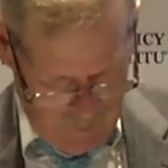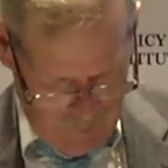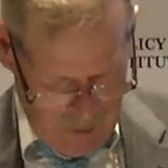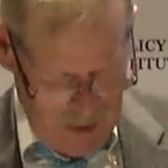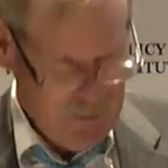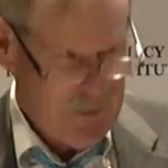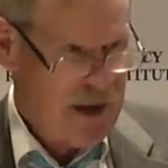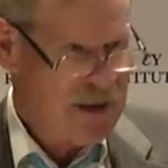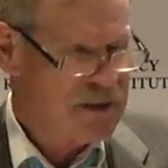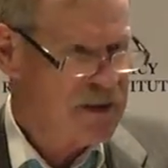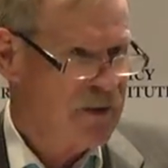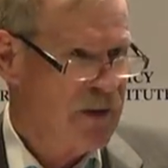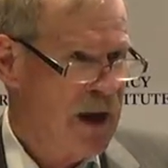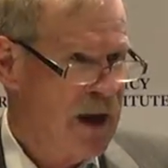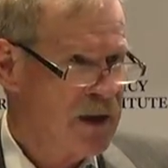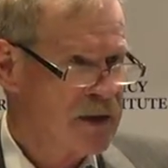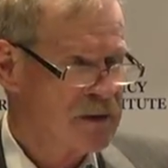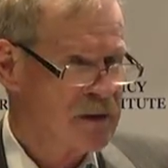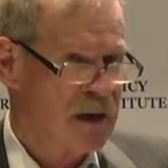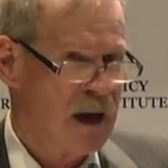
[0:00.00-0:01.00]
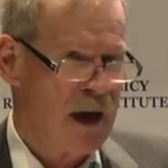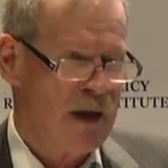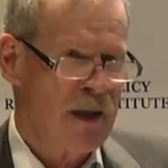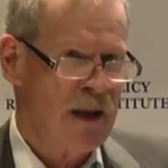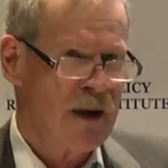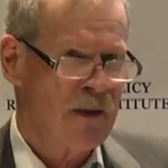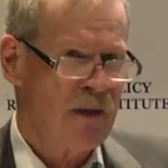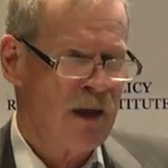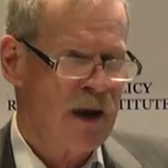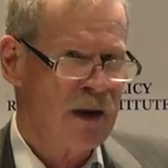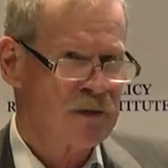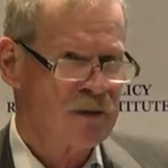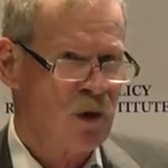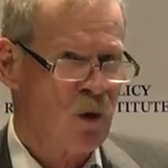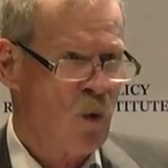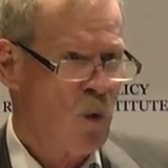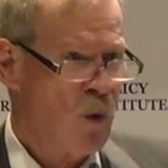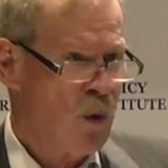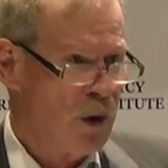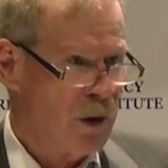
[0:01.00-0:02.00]
that is a
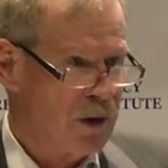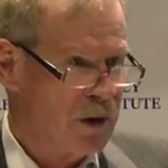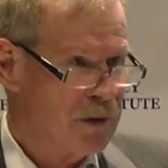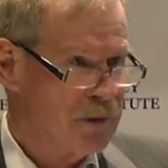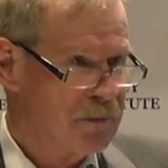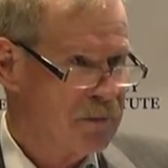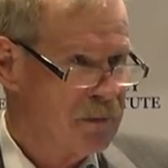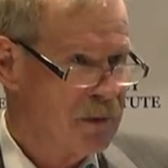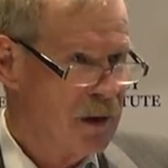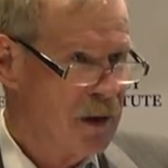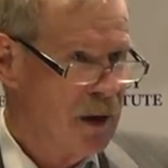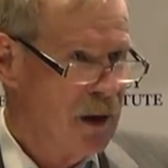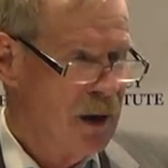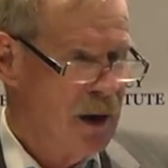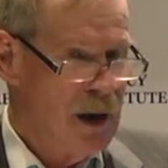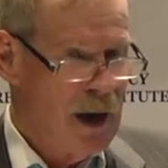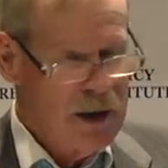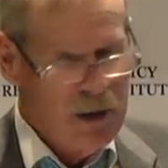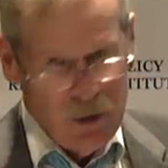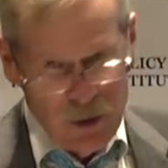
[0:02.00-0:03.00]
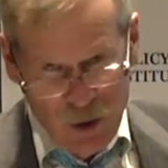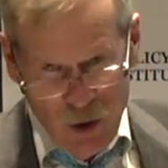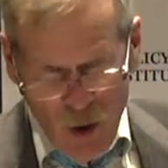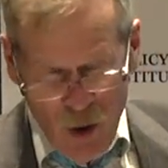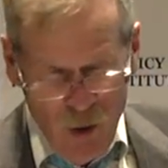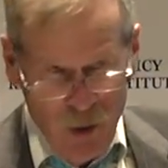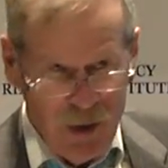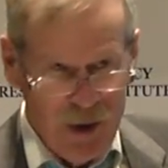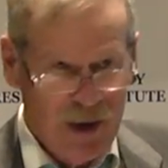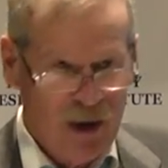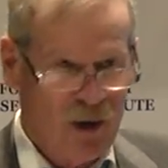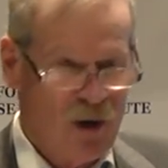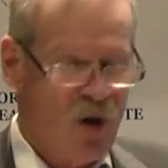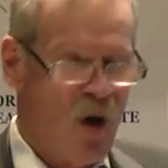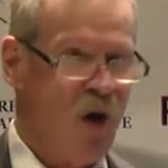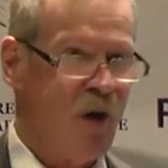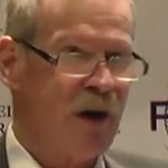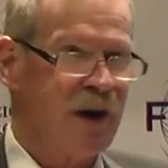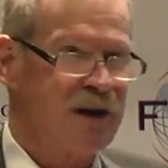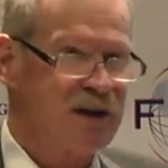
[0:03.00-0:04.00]
quirk. You can call it
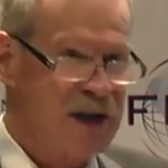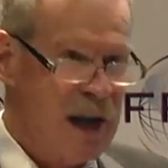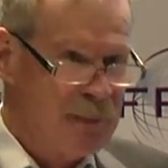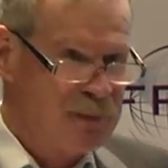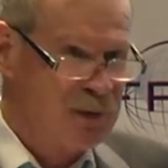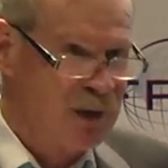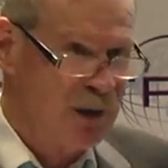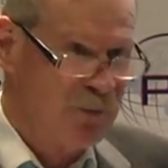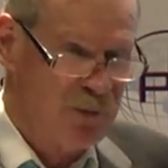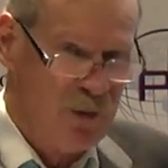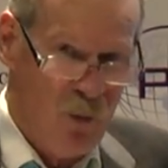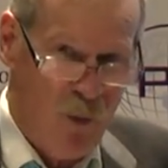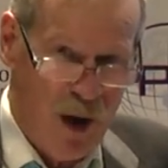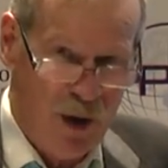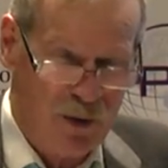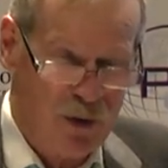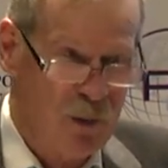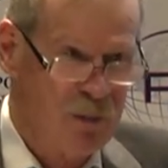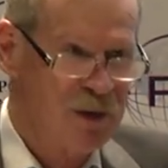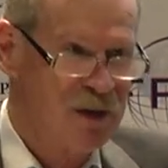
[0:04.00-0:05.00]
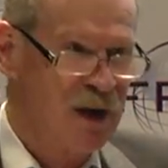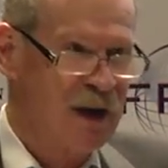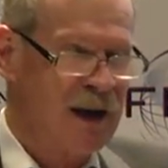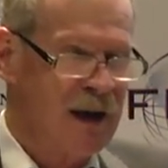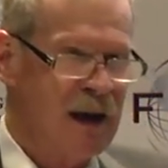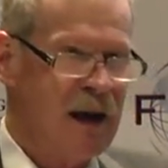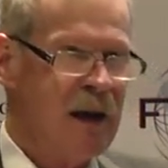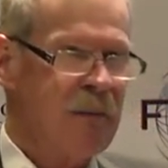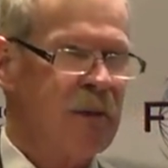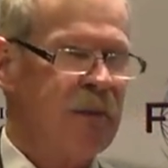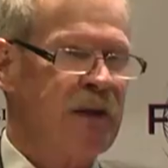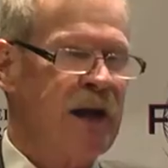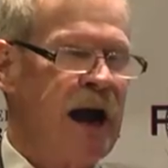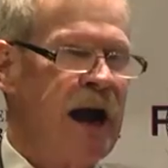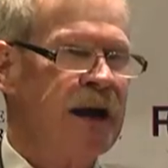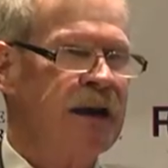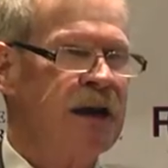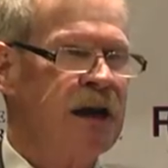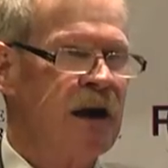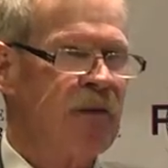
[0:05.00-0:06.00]
exceptional if you want to, but the
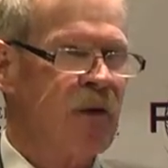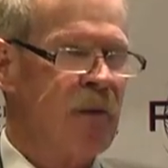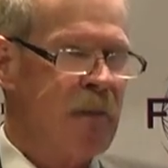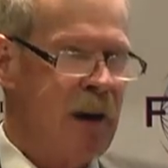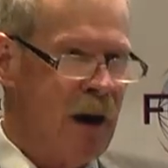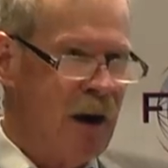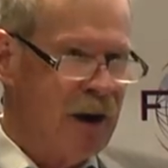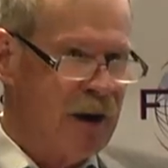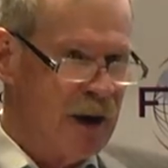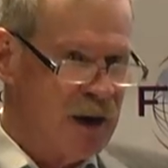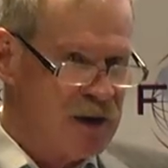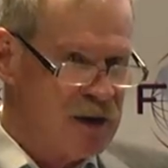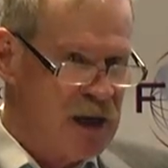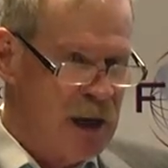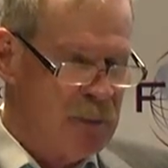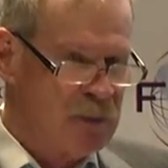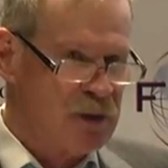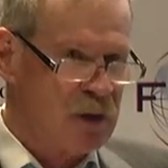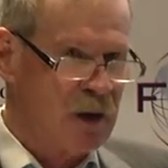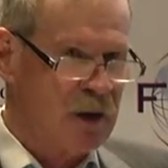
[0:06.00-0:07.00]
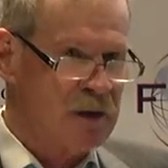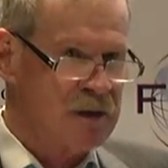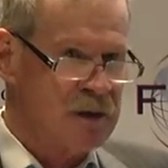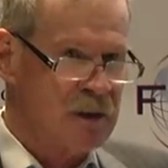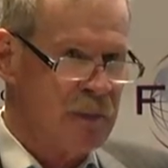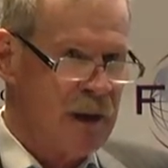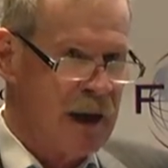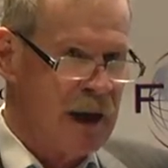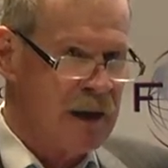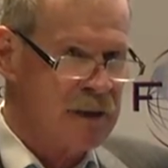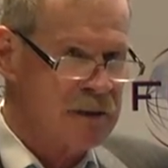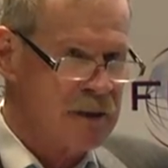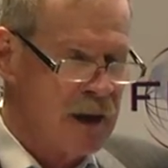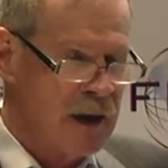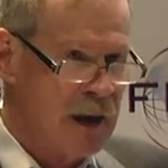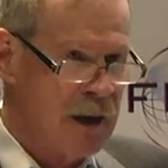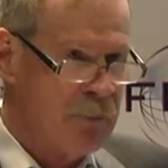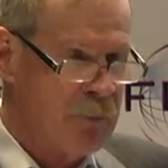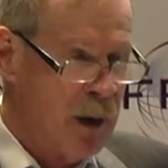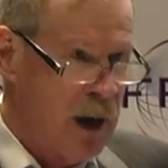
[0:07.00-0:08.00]
idea of American exceptionalism as
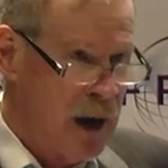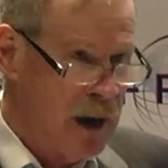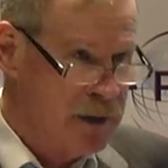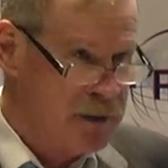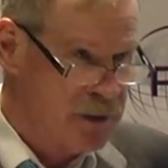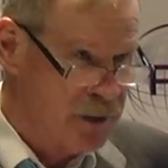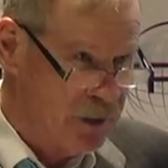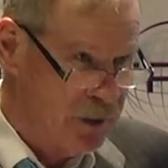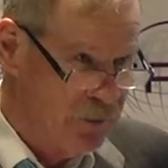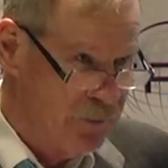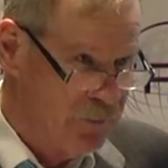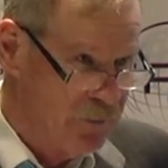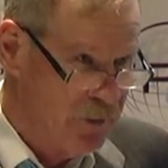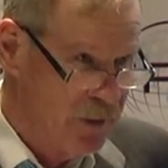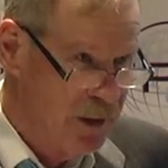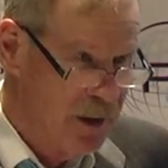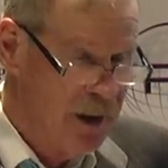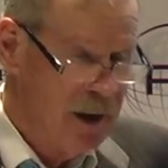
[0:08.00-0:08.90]
a positive,